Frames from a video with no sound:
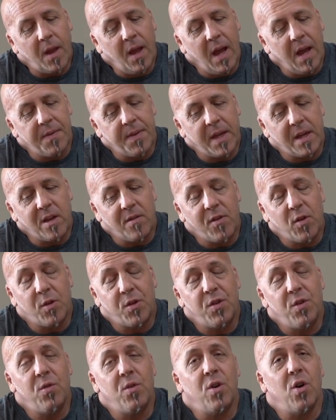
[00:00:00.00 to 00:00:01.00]
and they give you
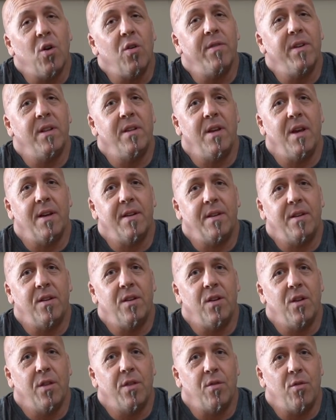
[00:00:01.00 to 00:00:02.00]
two COVID tests
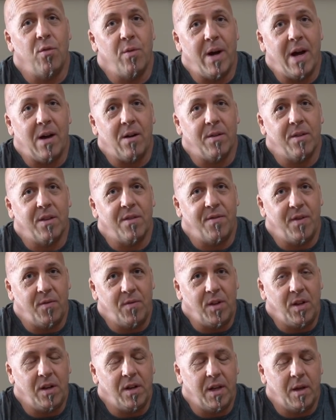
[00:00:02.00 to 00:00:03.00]
throughout the
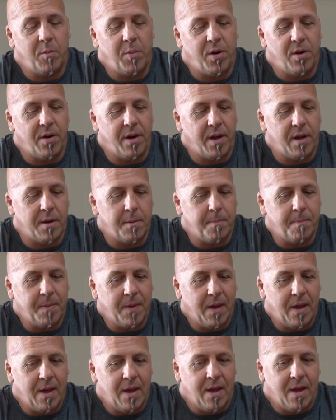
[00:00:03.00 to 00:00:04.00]
15-day period.
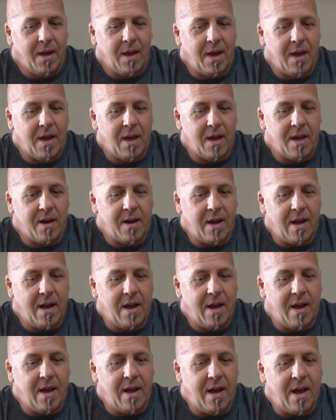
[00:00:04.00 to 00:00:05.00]
And
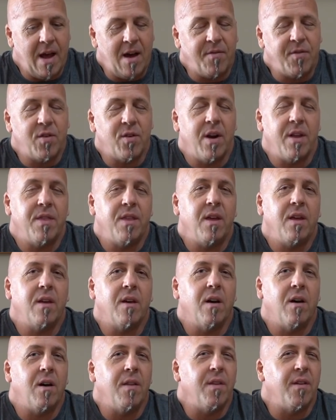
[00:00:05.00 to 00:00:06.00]
after, I
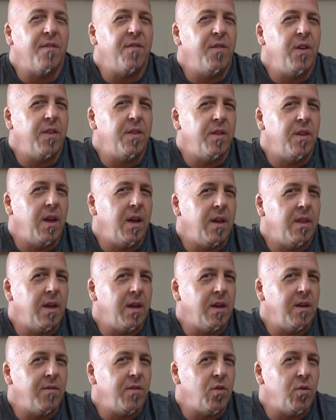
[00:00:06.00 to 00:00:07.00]
think on the fifth day, they
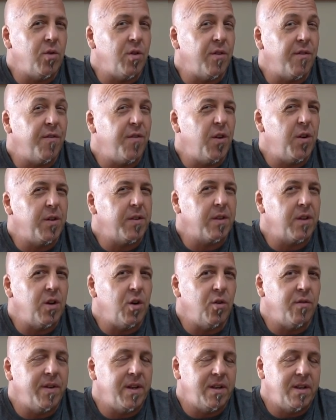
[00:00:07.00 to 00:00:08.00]
give you your first
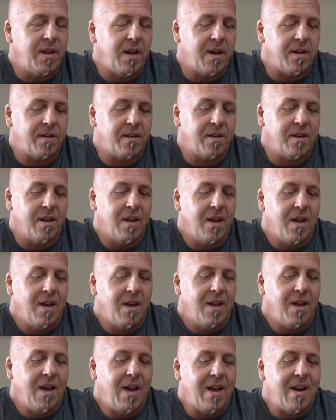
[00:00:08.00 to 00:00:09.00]
COVID test.
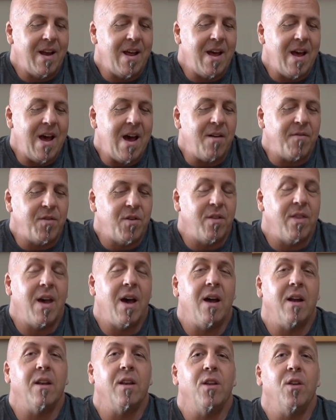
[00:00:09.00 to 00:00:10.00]
And after
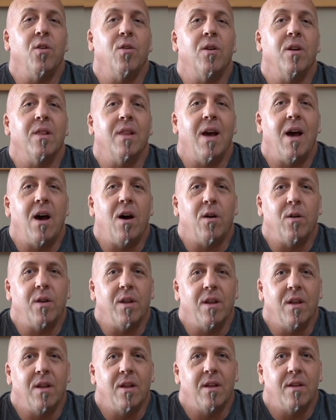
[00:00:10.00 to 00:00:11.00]
that, you're
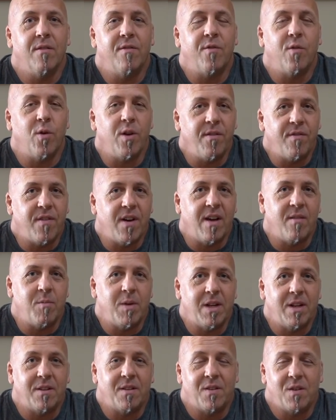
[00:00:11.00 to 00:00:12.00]
allowed 45
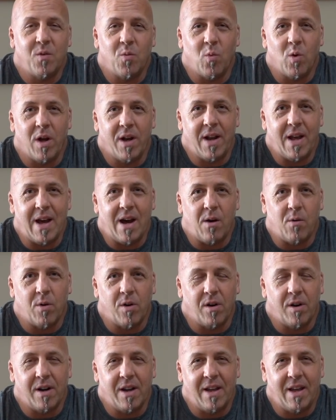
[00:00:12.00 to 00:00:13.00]
minutes to 1
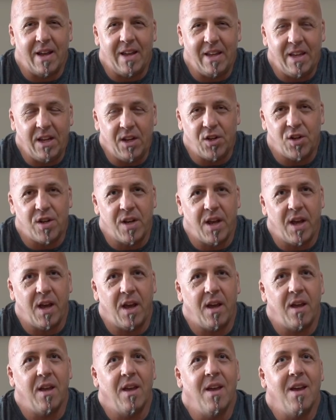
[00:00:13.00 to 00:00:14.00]
hour each
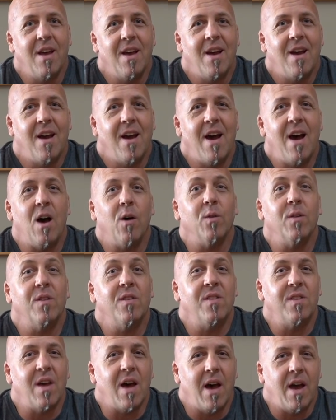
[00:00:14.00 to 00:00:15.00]
day
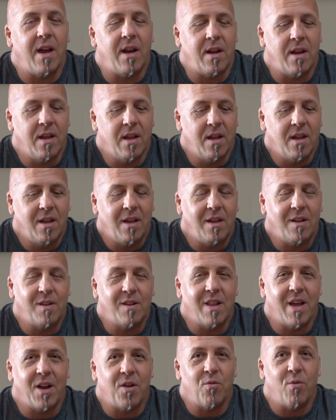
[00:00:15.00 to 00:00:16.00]
outside.
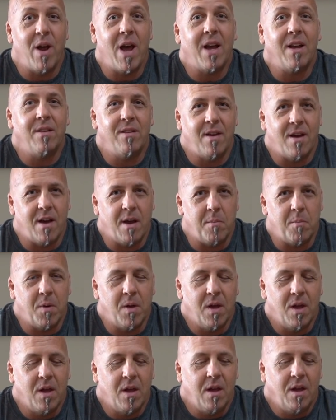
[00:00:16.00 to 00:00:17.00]
It's like rec time.
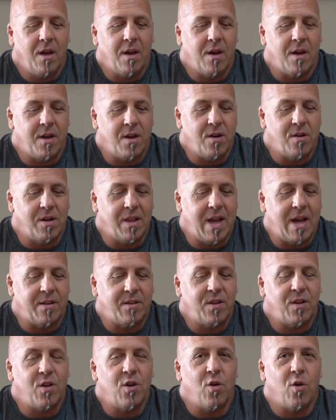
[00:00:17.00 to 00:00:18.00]
You're
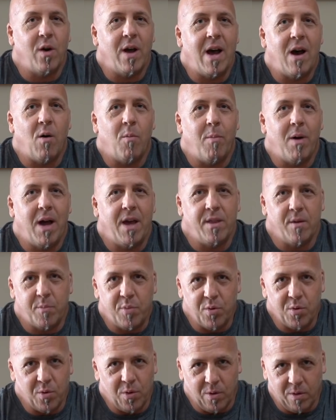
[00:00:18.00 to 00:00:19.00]
allowed to go out by the
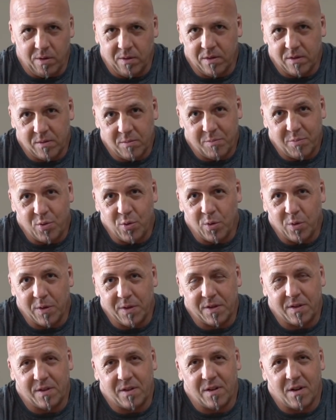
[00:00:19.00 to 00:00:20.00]
pool.
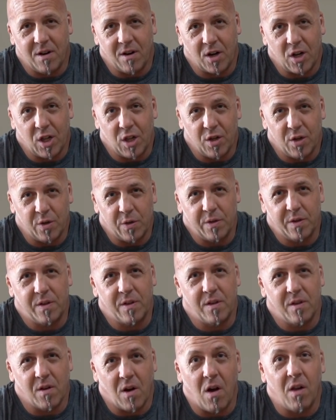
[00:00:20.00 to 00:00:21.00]
Pools are
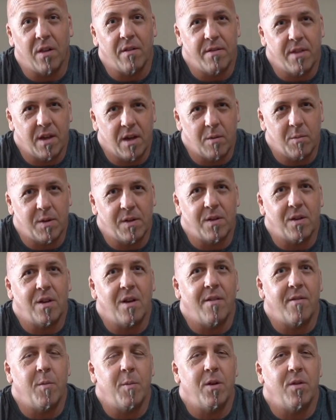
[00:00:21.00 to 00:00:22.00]
closed, all of them. It's a
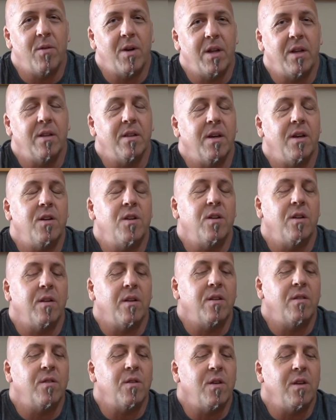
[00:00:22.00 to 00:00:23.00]
government
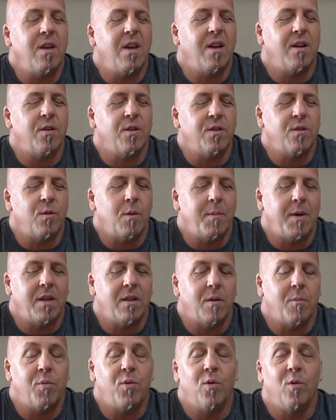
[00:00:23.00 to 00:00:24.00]
regulation. So you can't go swimming
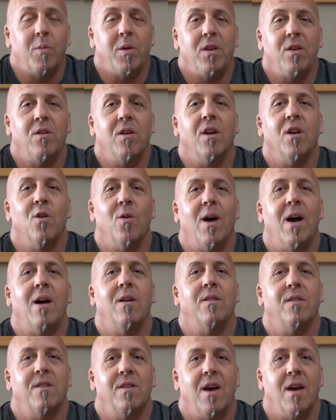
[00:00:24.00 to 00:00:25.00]
in the pool, but you can go
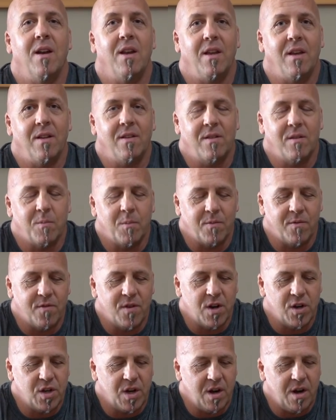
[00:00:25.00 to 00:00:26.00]
outside and get some
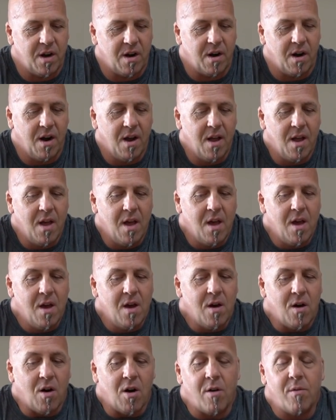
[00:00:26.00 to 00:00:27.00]
fresh air.
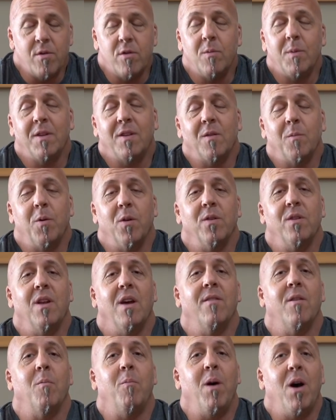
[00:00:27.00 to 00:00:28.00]
Our room is supposed to
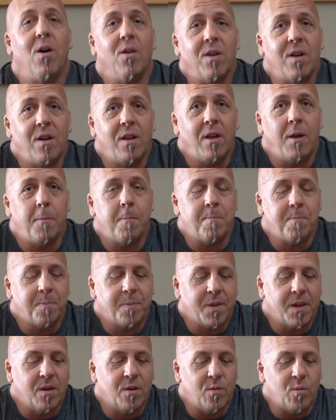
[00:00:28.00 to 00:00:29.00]
have a balcony
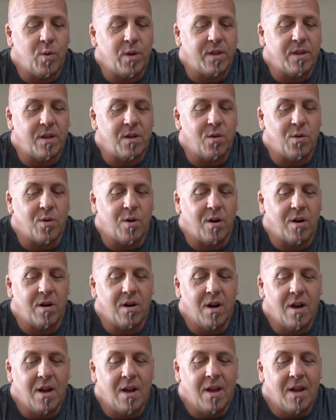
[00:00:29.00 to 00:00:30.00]
with the
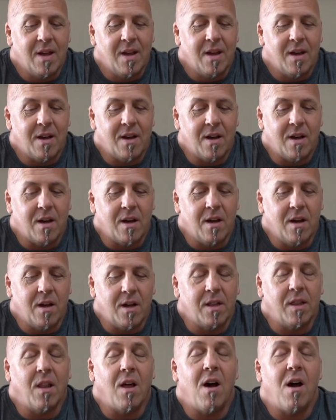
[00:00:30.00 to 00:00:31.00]
door
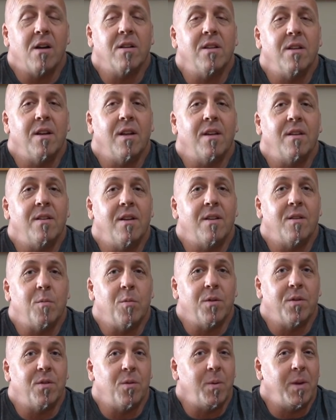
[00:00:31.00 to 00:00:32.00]
unlocked and
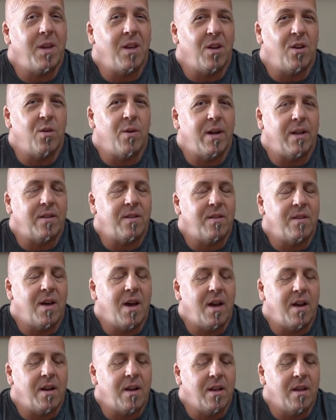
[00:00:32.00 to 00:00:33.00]
accessible, so we can go
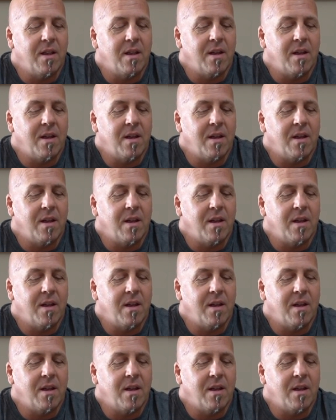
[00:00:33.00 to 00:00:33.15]
outside